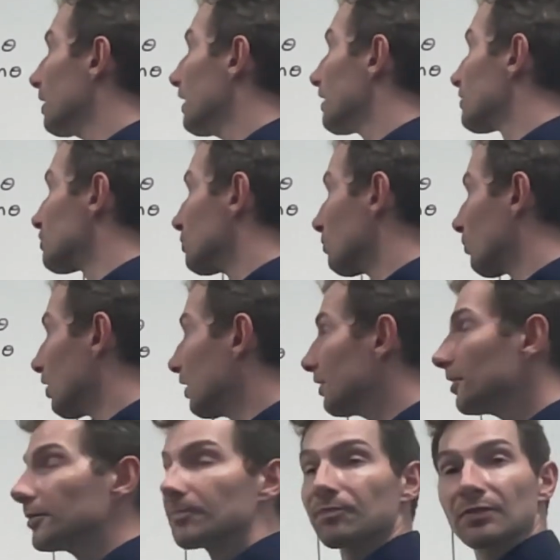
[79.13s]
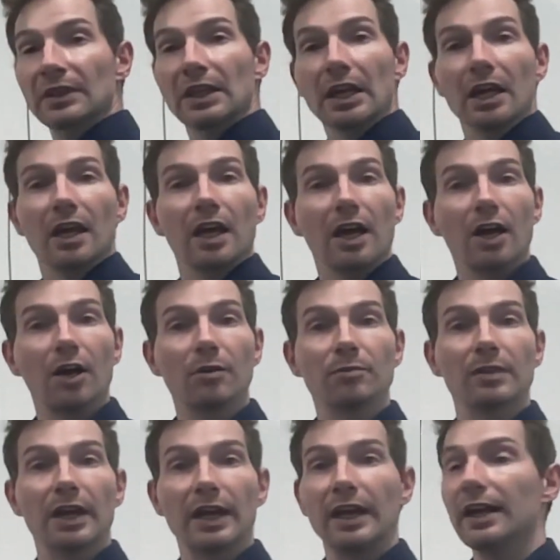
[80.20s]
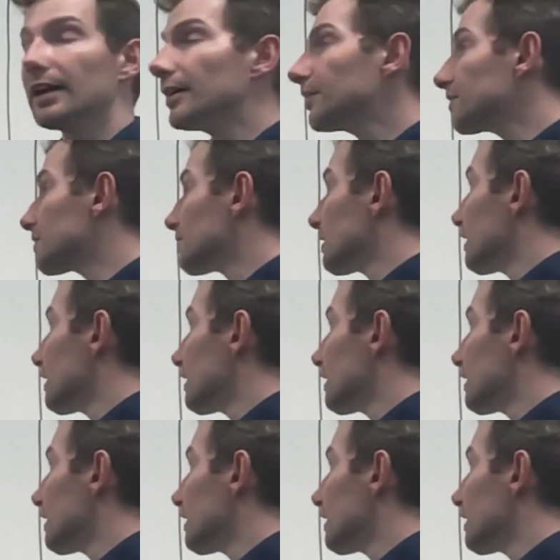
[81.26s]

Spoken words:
x and y. And